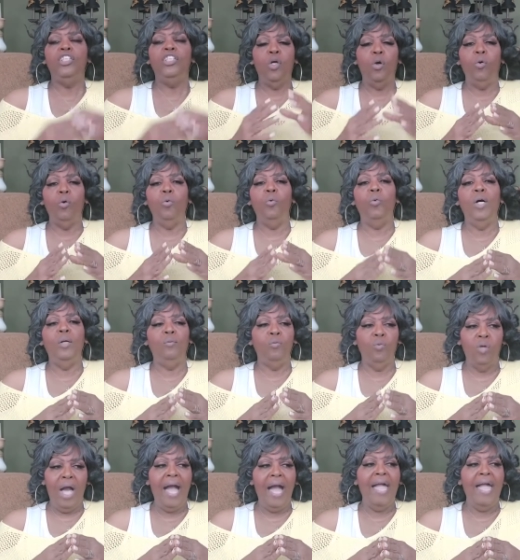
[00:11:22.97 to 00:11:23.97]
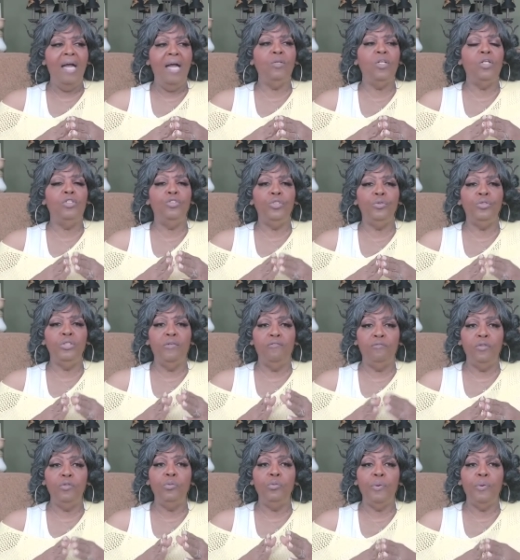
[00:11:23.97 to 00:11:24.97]
So what I am going to do some
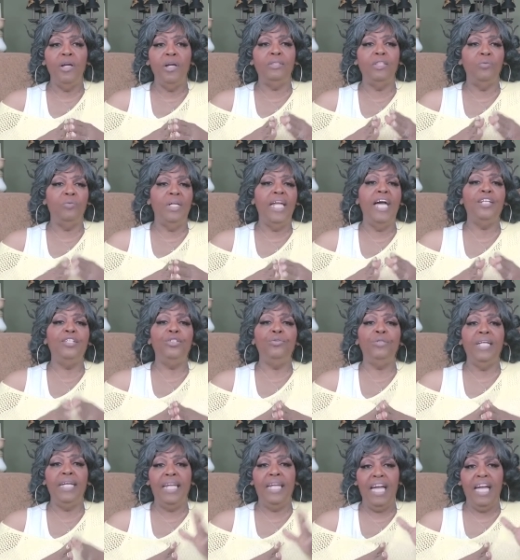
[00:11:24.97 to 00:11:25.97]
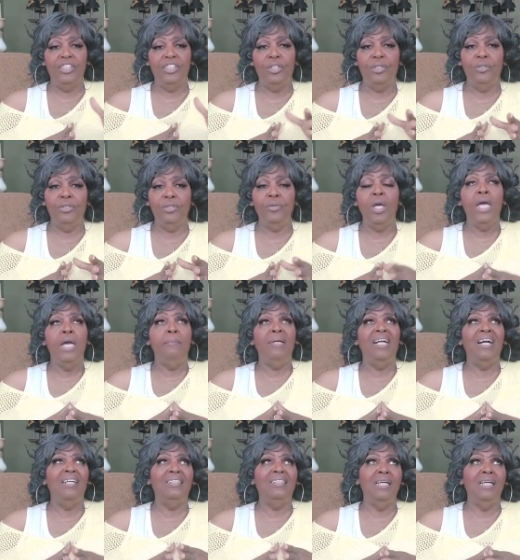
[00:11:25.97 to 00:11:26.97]
food prep. So when I do that, I'll show you,
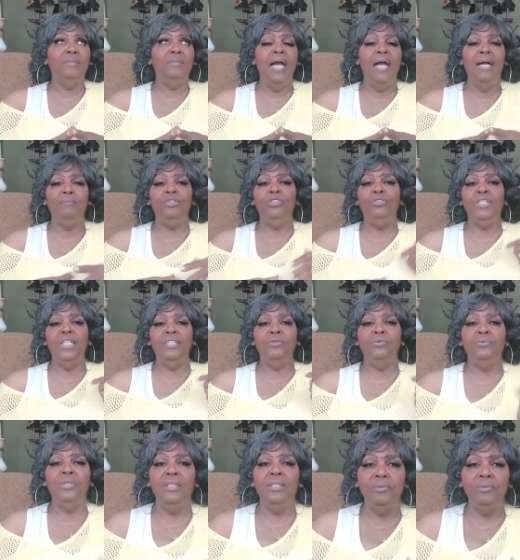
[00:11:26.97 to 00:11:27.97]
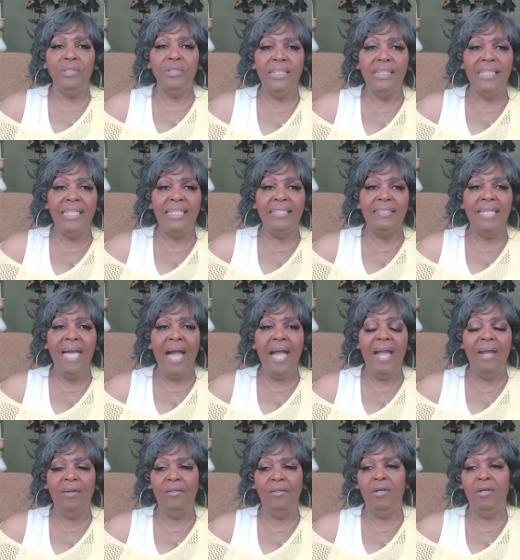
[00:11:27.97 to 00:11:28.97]
because sometimes you just really get
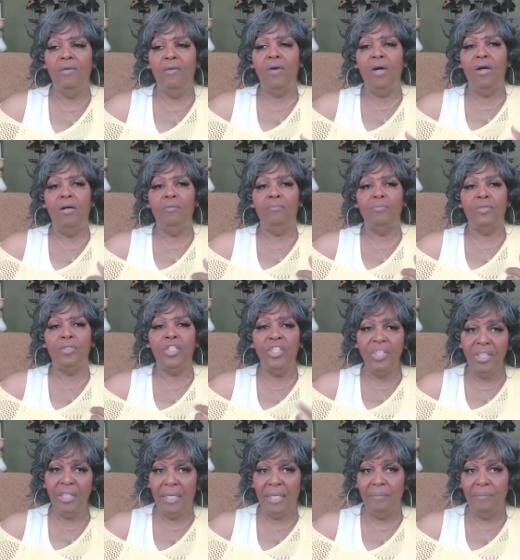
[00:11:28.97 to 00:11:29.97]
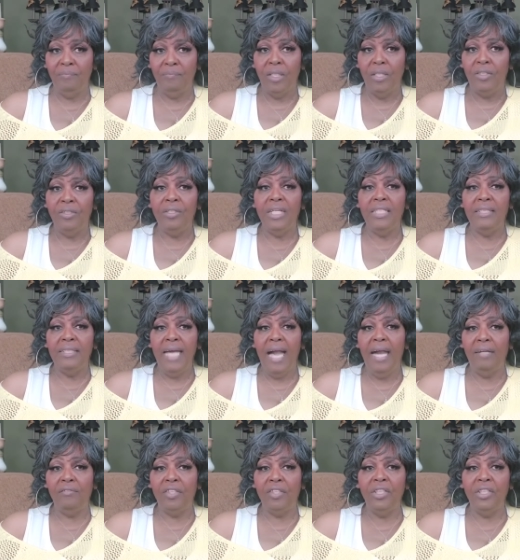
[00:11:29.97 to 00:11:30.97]
tired of cooking. You get
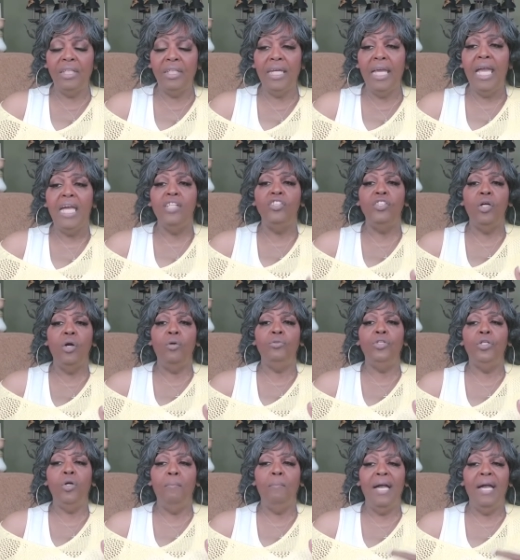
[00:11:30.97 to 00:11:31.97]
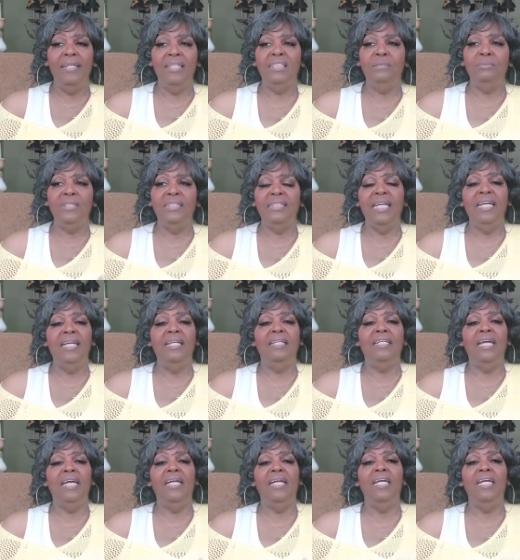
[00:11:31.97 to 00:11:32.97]
tired of cooking. So, you know, my husband said
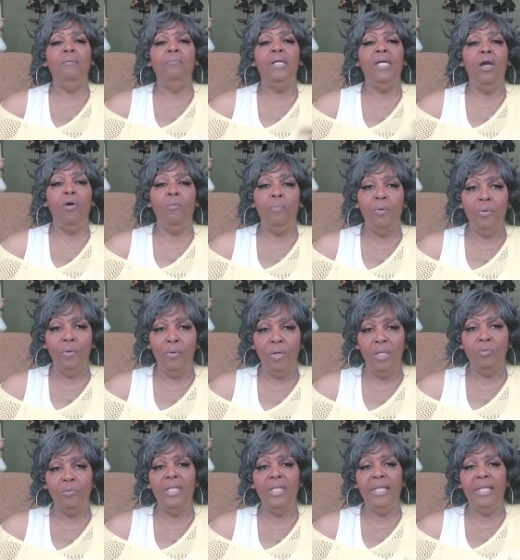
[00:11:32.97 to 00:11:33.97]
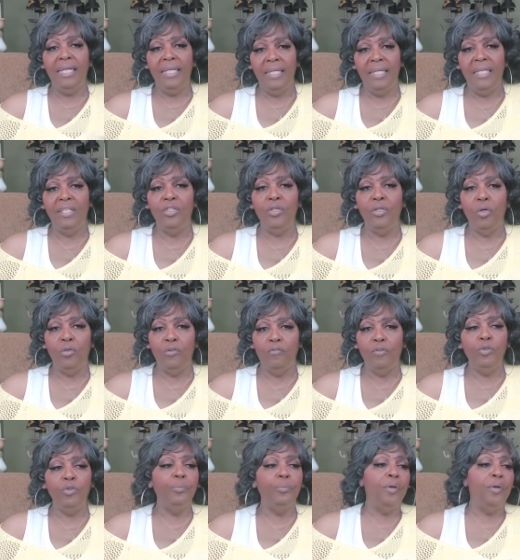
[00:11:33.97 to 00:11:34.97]
that he'll be on board with eating, you know, the
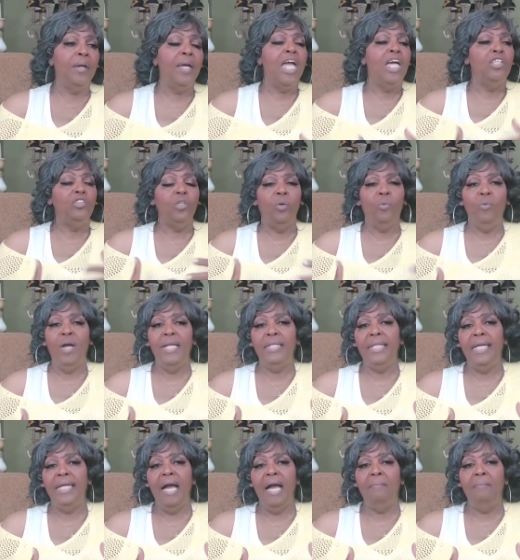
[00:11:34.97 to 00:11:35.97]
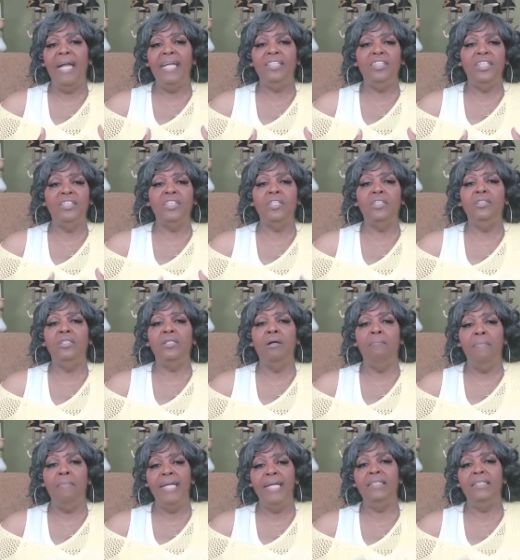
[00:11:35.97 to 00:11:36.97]
food prep. So one day I might just cook a
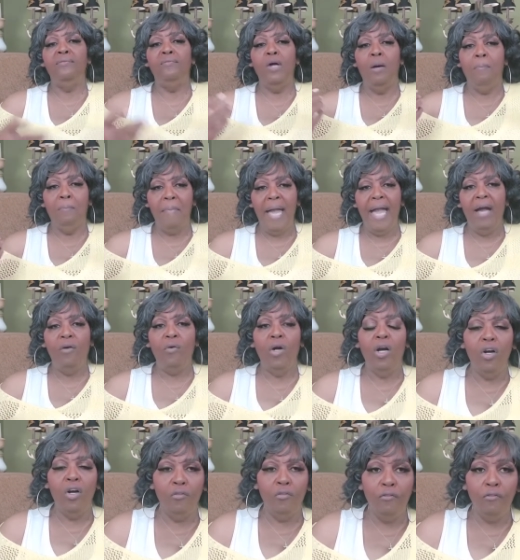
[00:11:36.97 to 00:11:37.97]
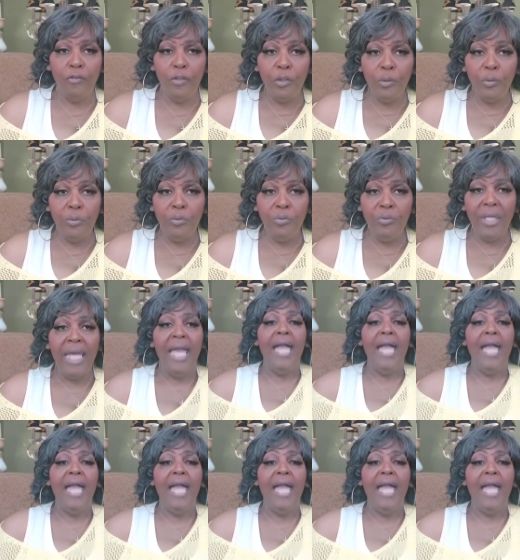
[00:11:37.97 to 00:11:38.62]
massive amount of food